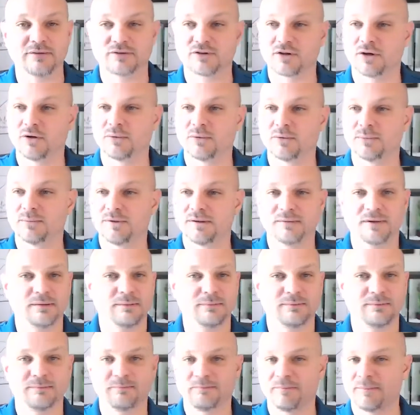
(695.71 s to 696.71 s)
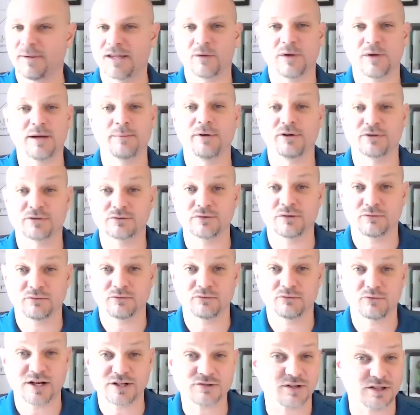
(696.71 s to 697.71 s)
So by the way, most
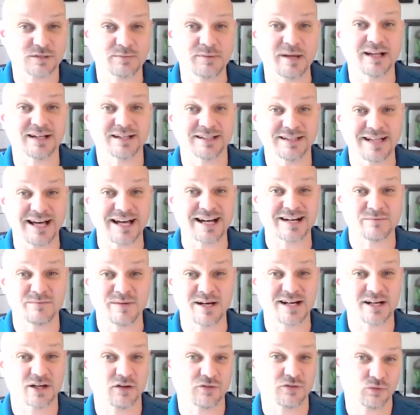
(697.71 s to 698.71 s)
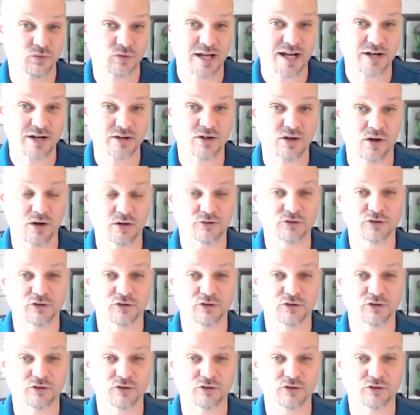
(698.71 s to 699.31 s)
restaurants make a lot of money off of alcohol.